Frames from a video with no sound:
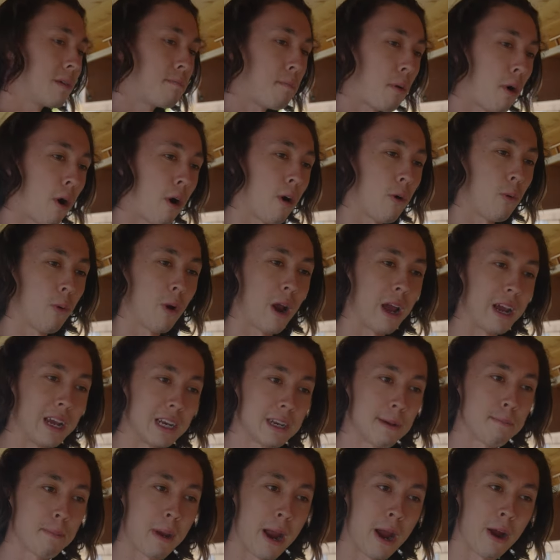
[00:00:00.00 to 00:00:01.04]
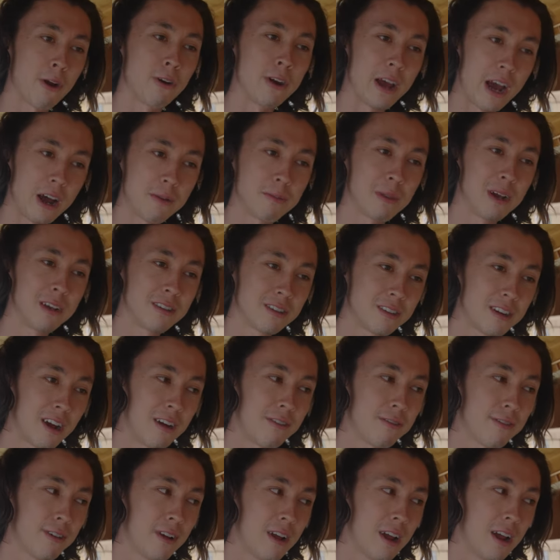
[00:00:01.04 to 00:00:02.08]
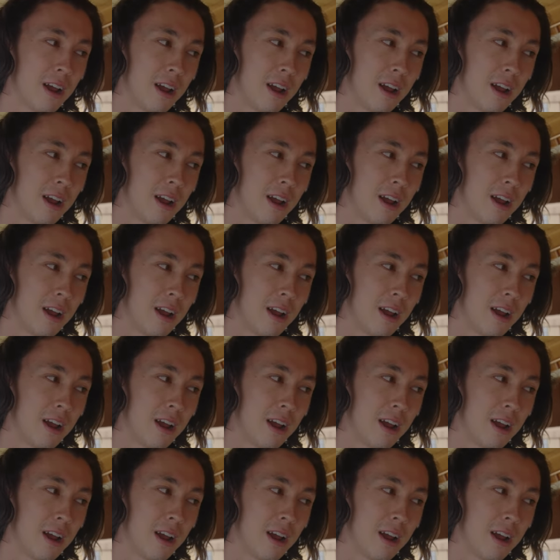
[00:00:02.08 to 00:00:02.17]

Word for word: the part where I get to pare down my stuff